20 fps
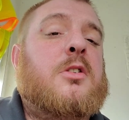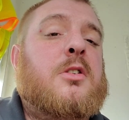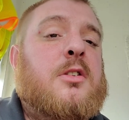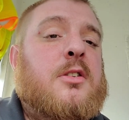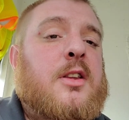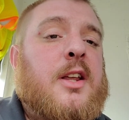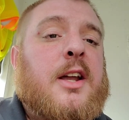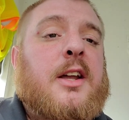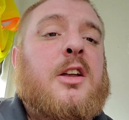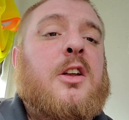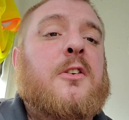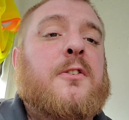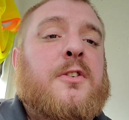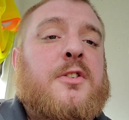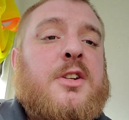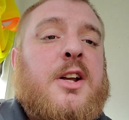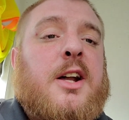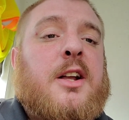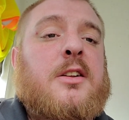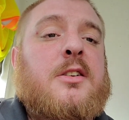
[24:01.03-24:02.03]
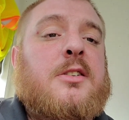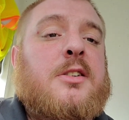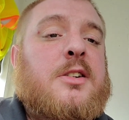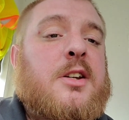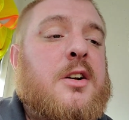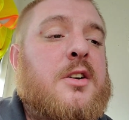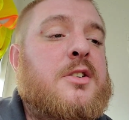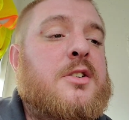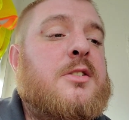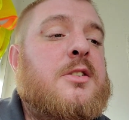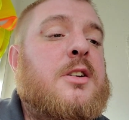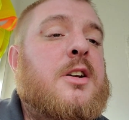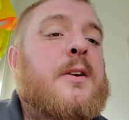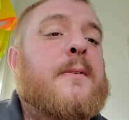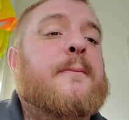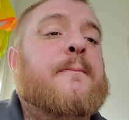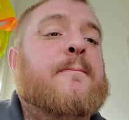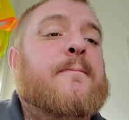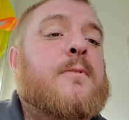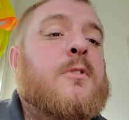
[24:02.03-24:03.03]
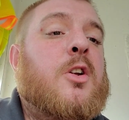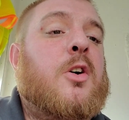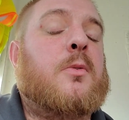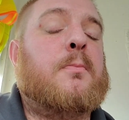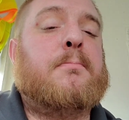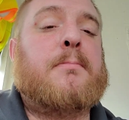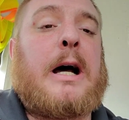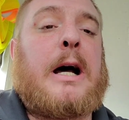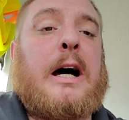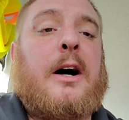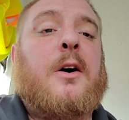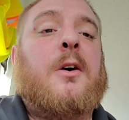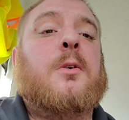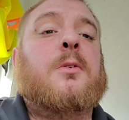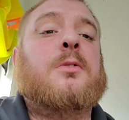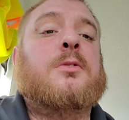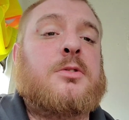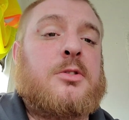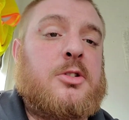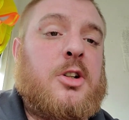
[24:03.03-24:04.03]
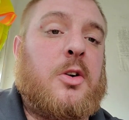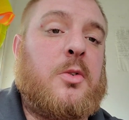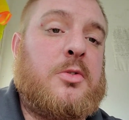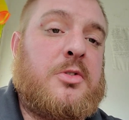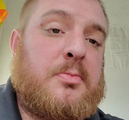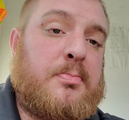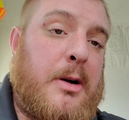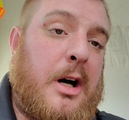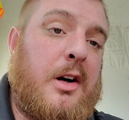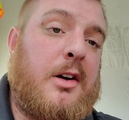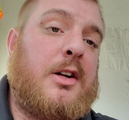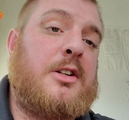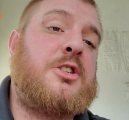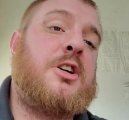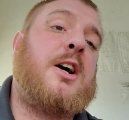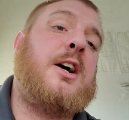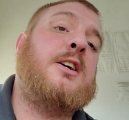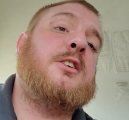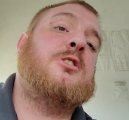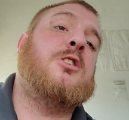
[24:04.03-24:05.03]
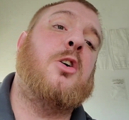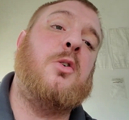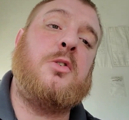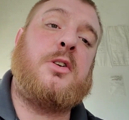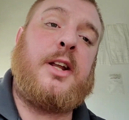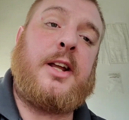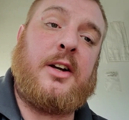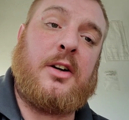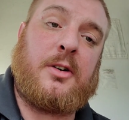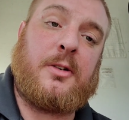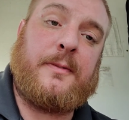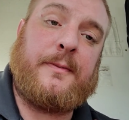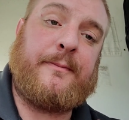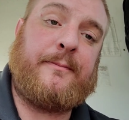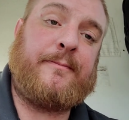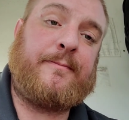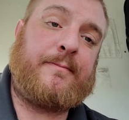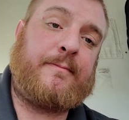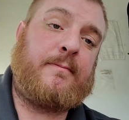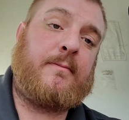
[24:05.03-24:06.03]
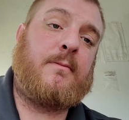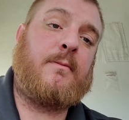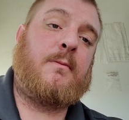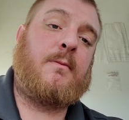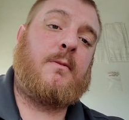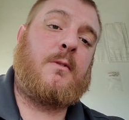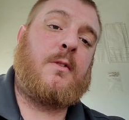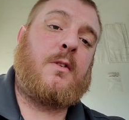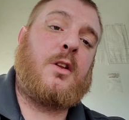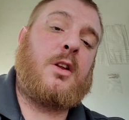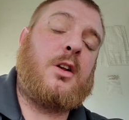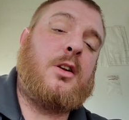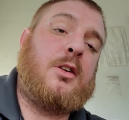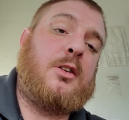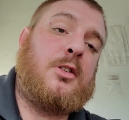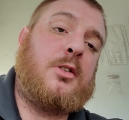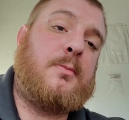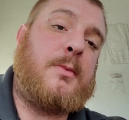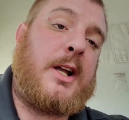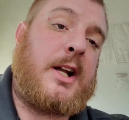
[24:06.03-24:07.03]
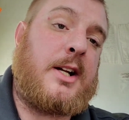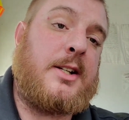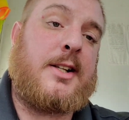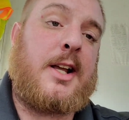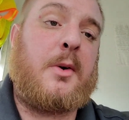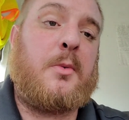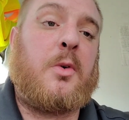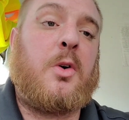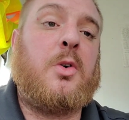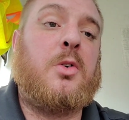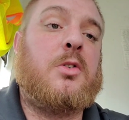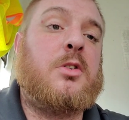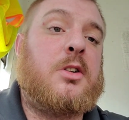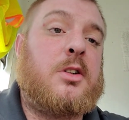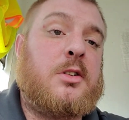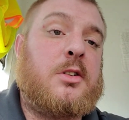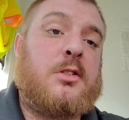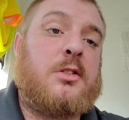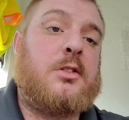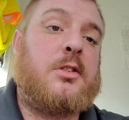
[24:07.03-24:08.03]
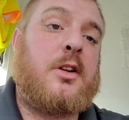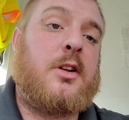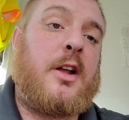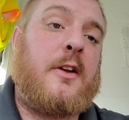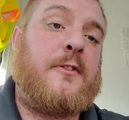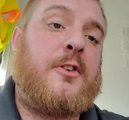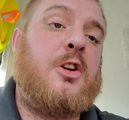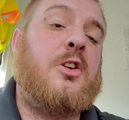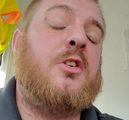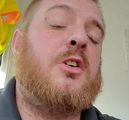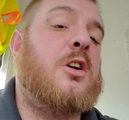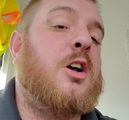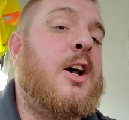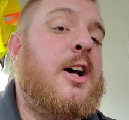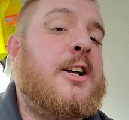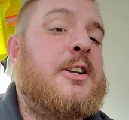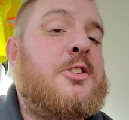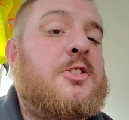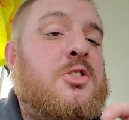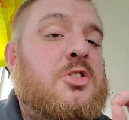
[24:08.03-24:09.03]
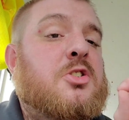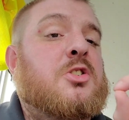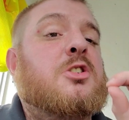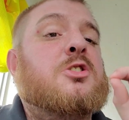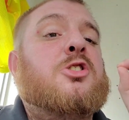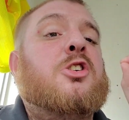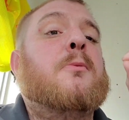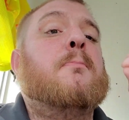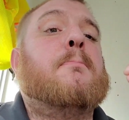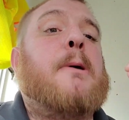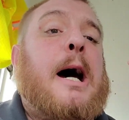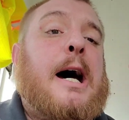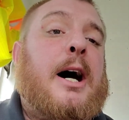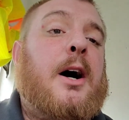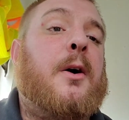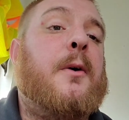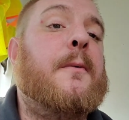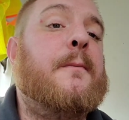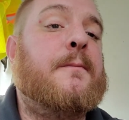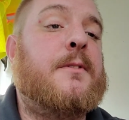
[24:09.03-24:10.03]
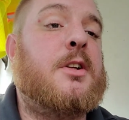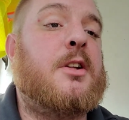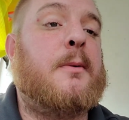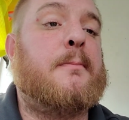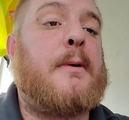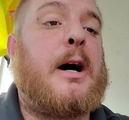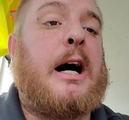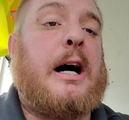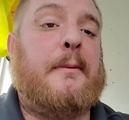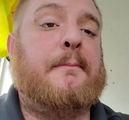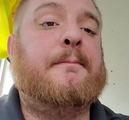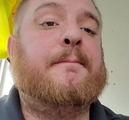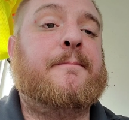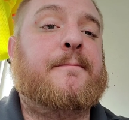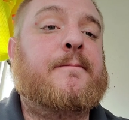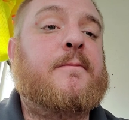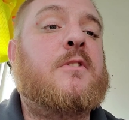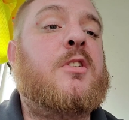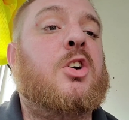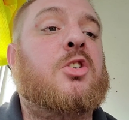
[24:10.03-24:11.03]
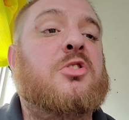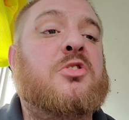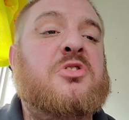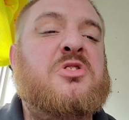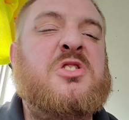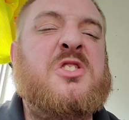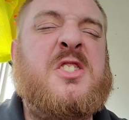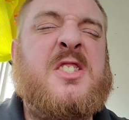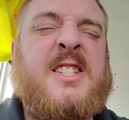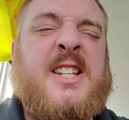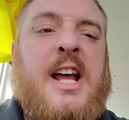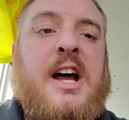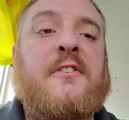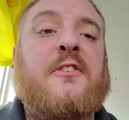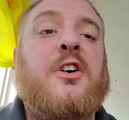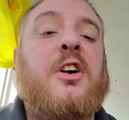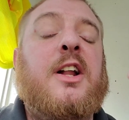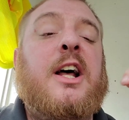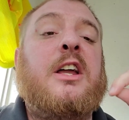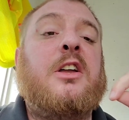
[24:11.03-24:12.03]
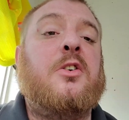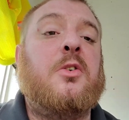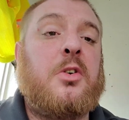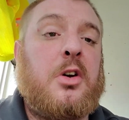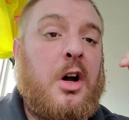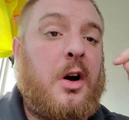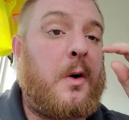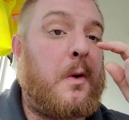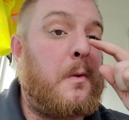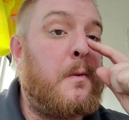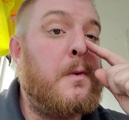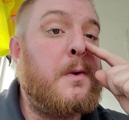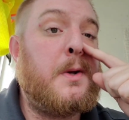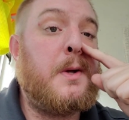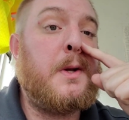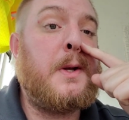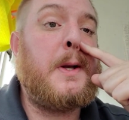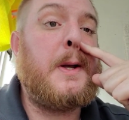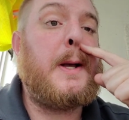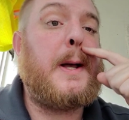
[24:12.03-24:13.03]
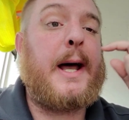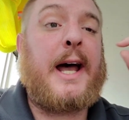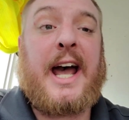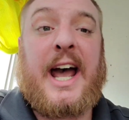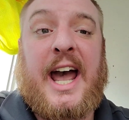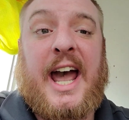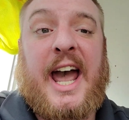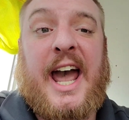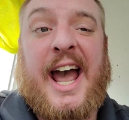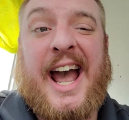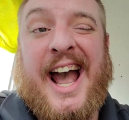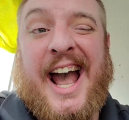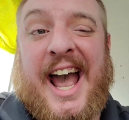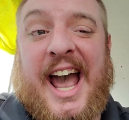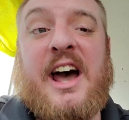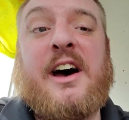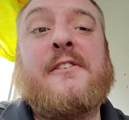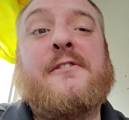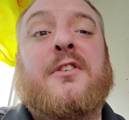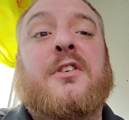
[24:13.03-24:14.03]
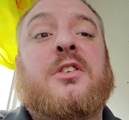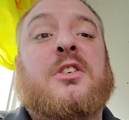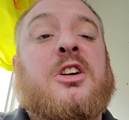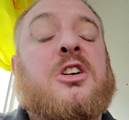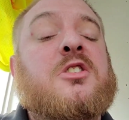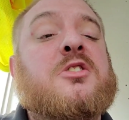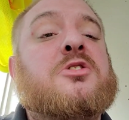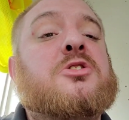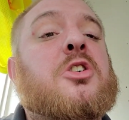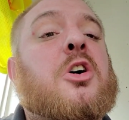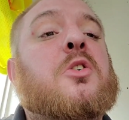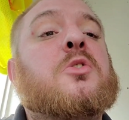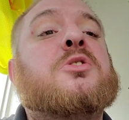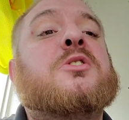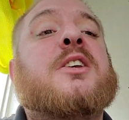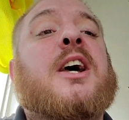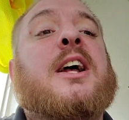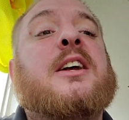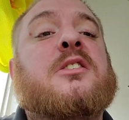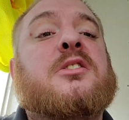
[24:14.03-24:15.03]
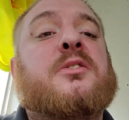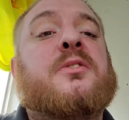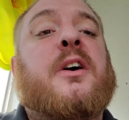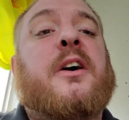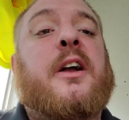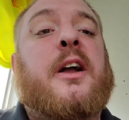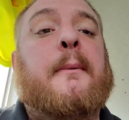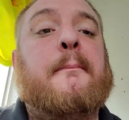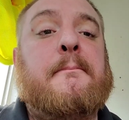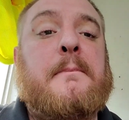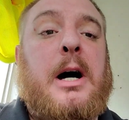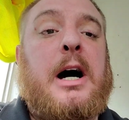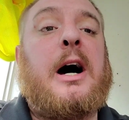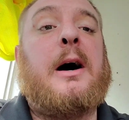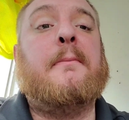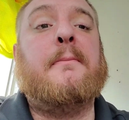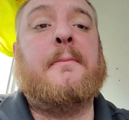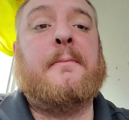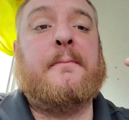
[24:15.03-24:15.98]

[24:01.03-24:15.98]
Thank you for taking this seriously. Don't bow. Don't apologize. Don't kneel. Because they won't. If you, as soon as you bow to the mob, they'll never let you go. Ever. There's no satisfying a mob.